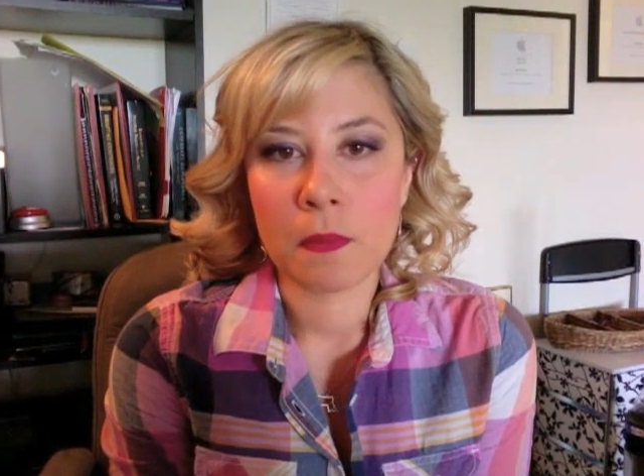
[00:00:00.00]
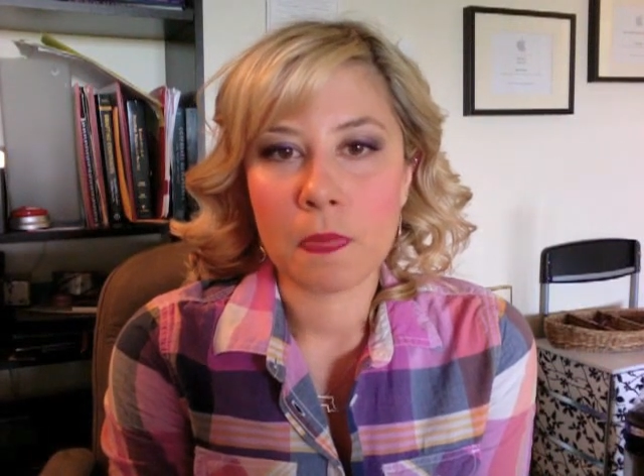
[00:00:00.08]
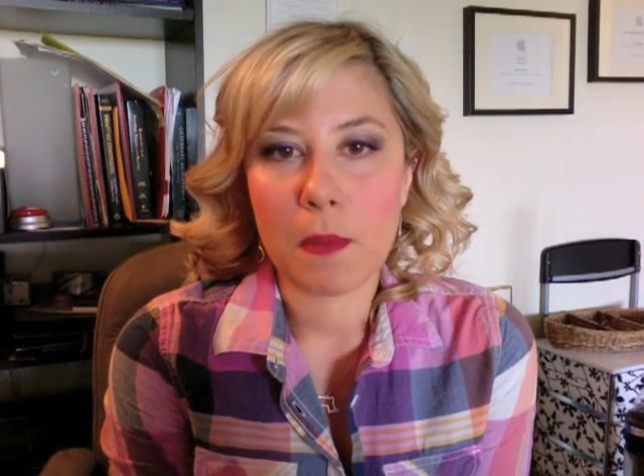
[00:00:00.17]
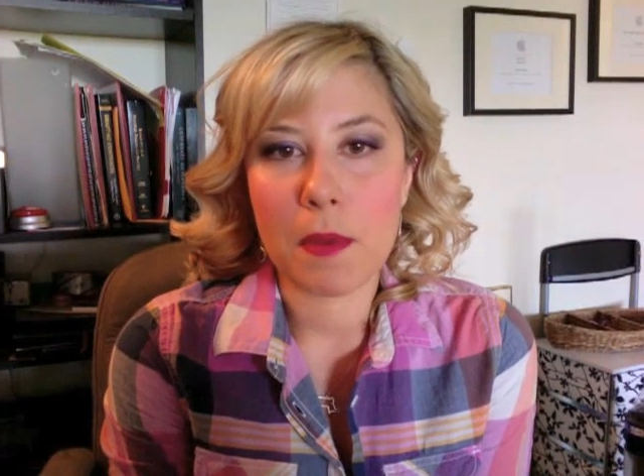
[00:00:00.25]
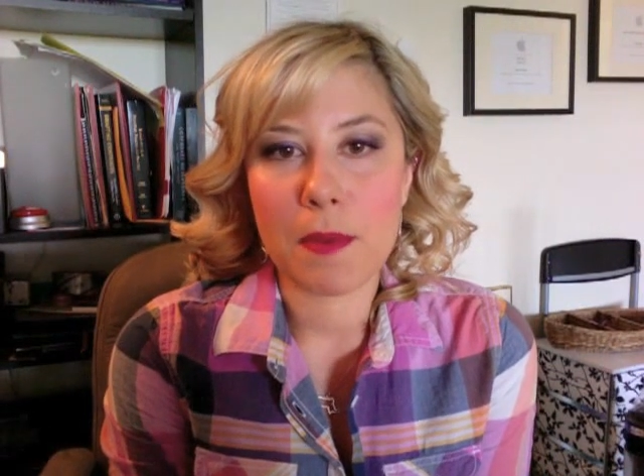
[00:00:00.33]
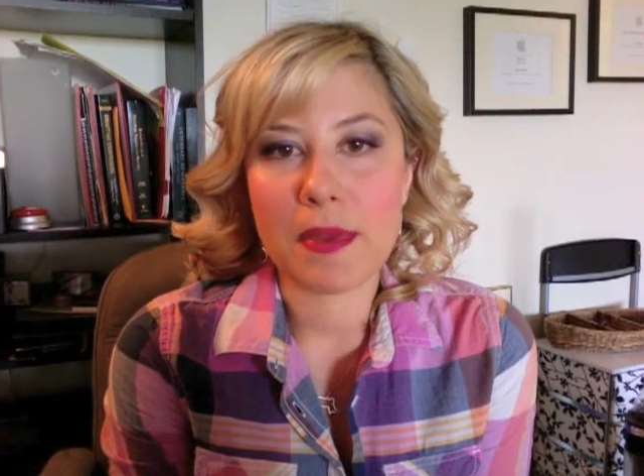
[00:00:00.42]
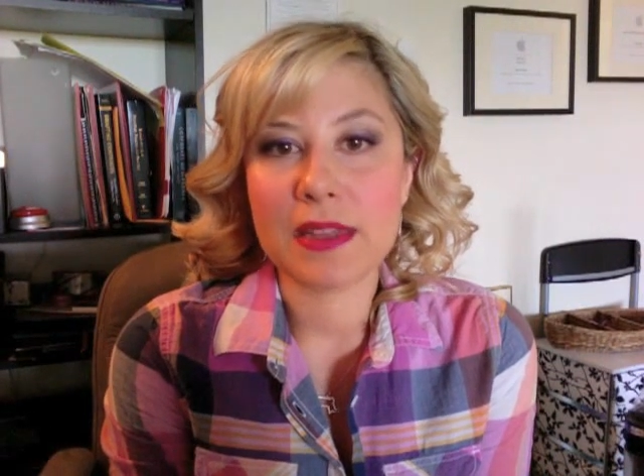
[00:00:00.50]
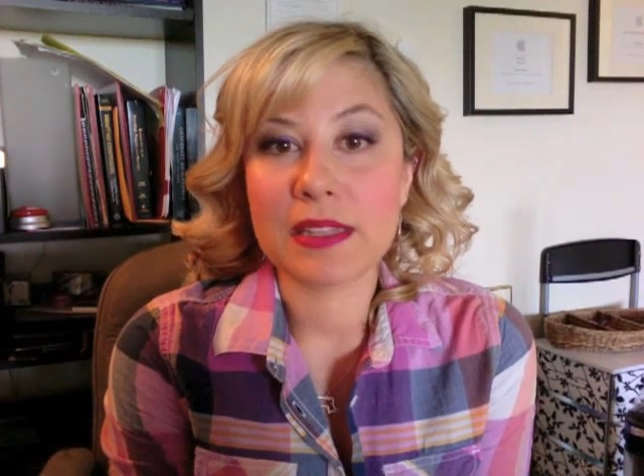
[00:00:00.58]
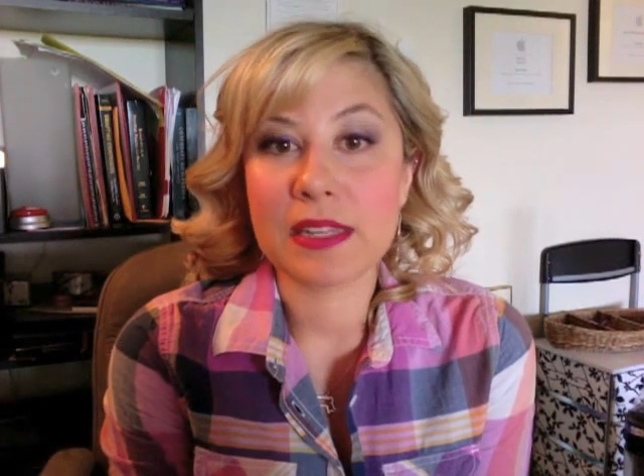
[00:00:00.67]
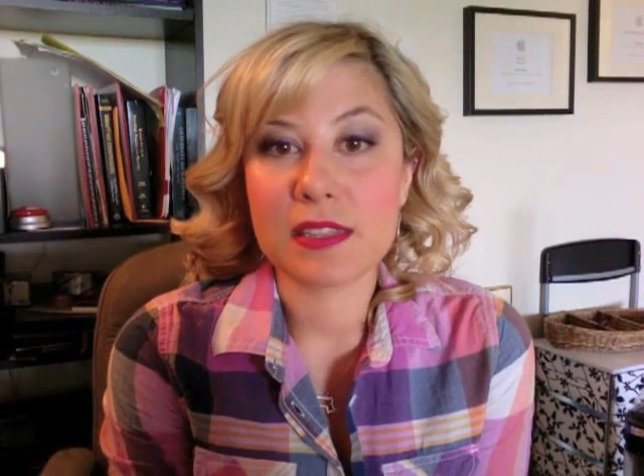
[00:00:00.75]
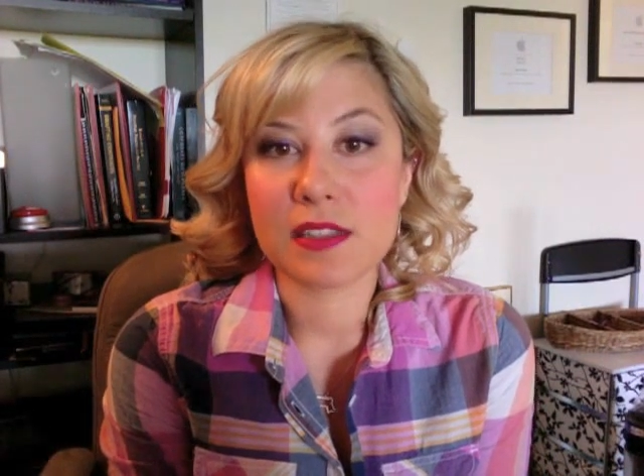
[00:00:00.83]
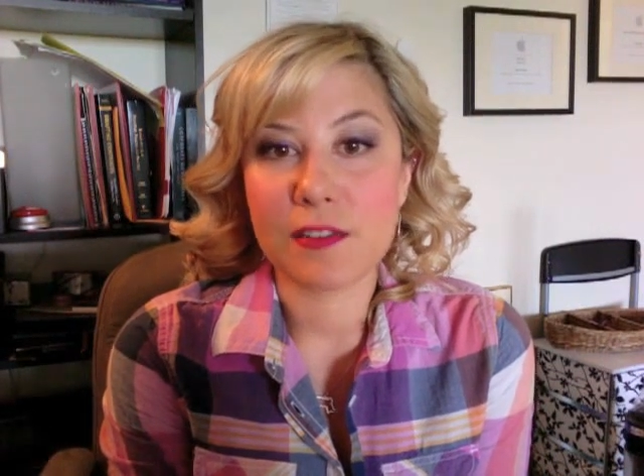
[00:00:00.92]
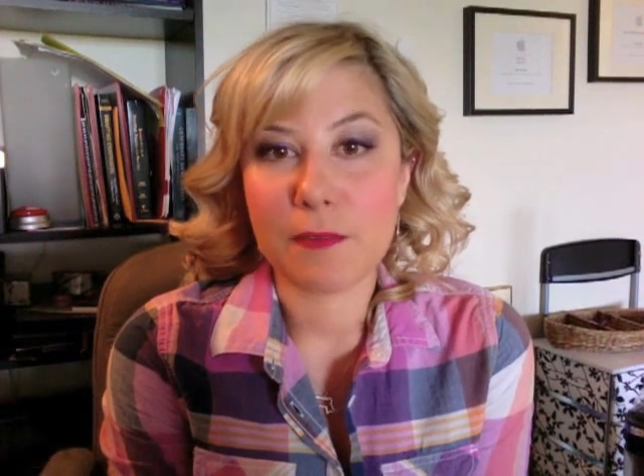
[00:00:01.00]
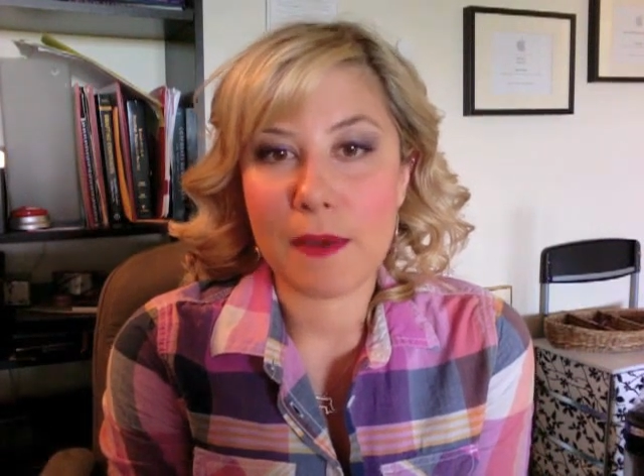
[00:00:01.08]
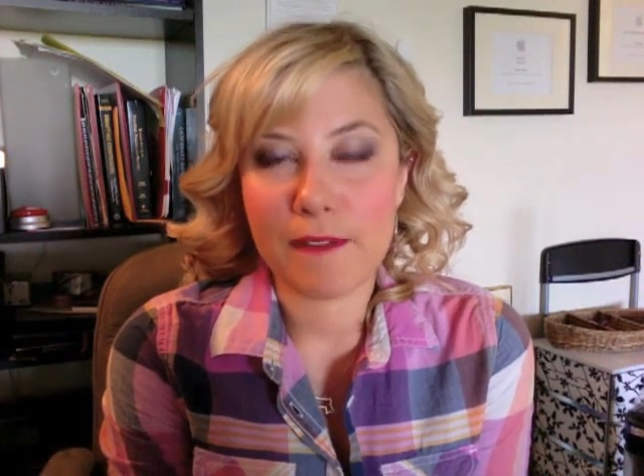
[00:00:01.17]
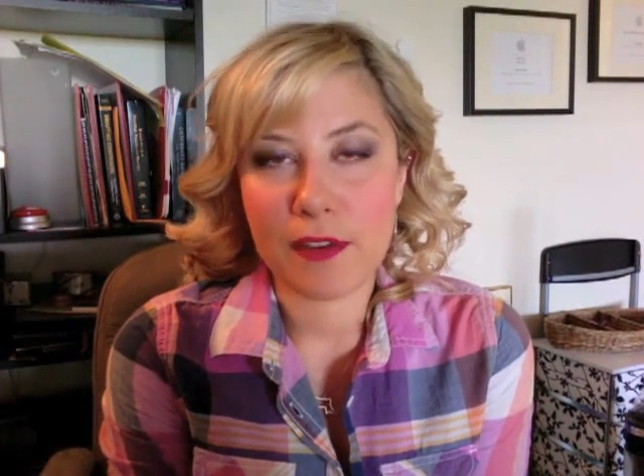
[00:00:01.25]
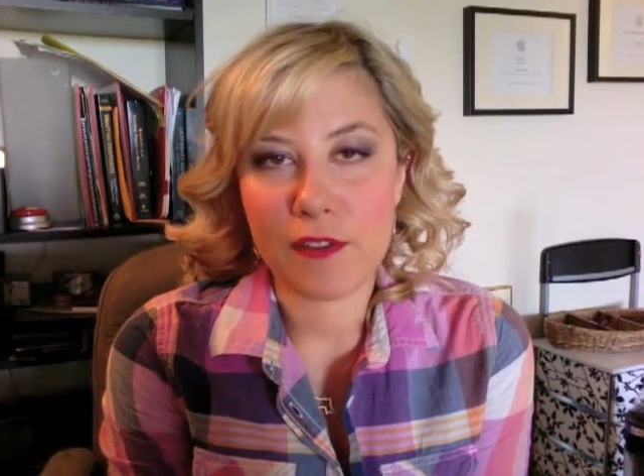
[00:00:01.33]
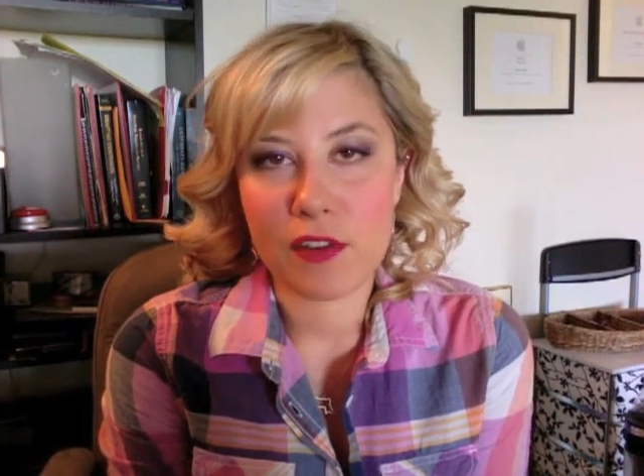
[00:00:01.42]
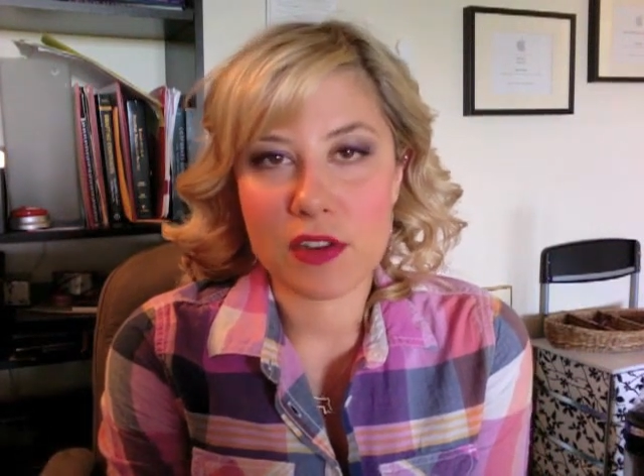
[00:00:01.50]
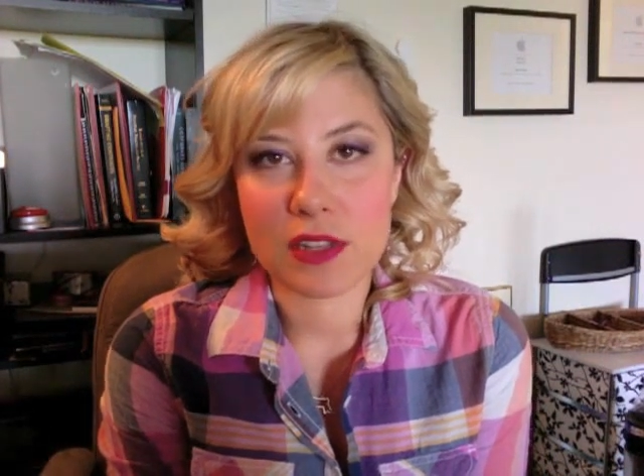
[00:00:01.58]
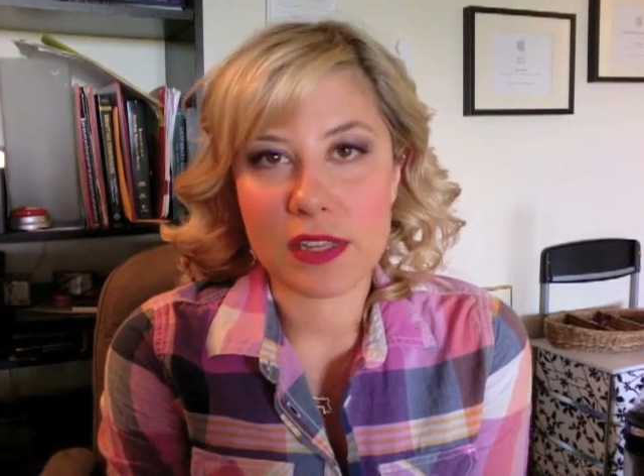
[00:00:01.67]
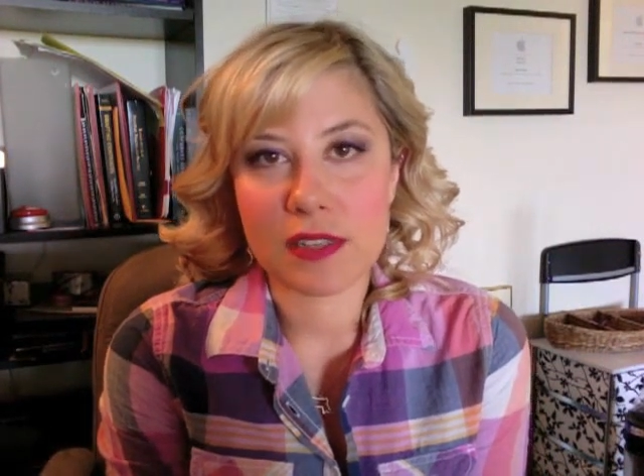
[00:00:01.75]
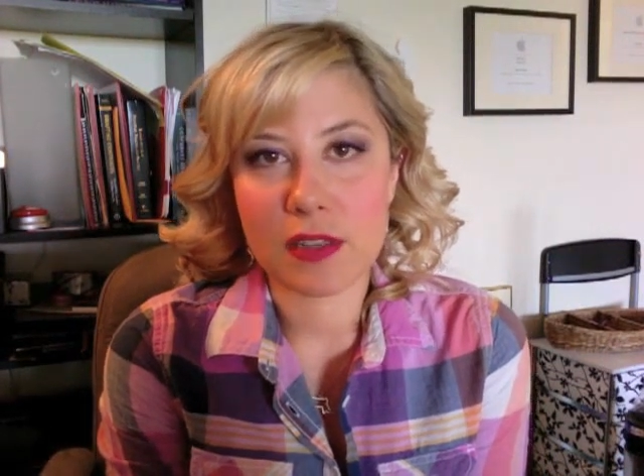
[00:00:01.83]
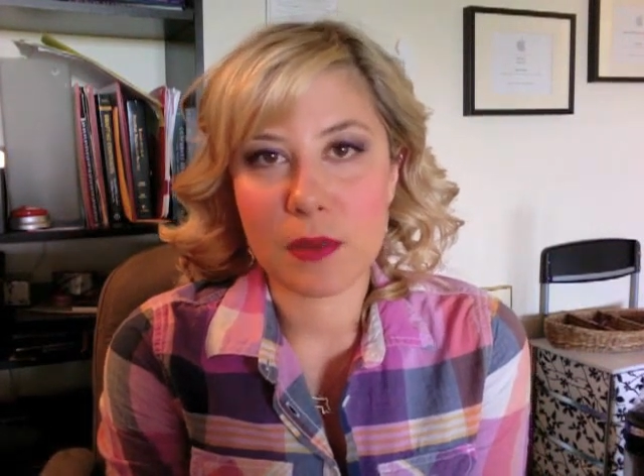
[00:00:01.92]
maybe a list of my favorite
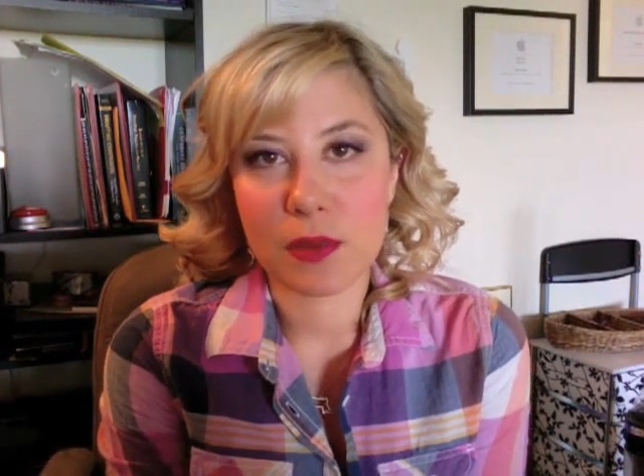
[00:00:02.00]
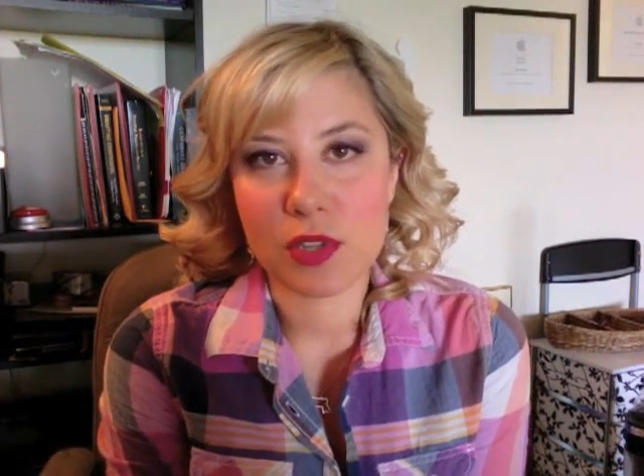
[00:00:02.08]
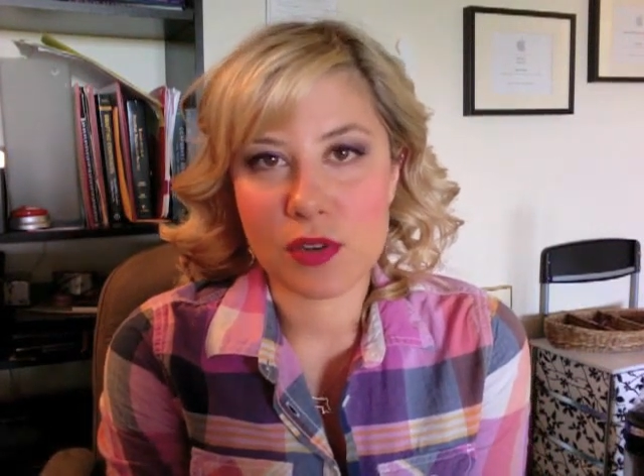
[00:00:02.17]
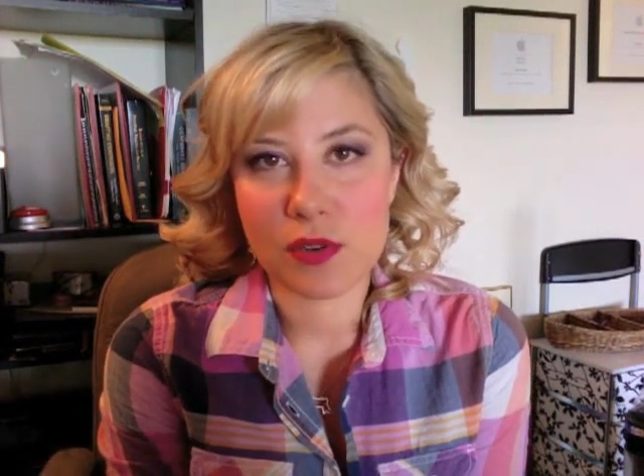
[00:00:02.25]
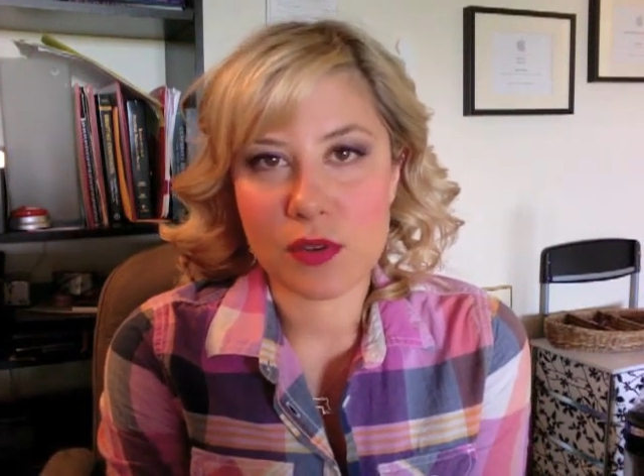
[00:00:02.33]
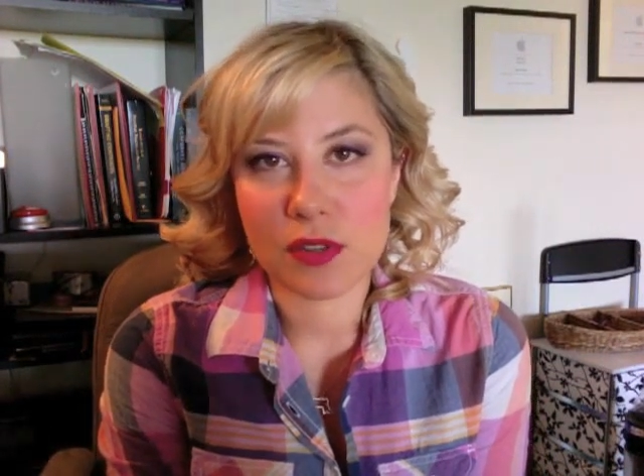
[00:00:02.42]
links up too,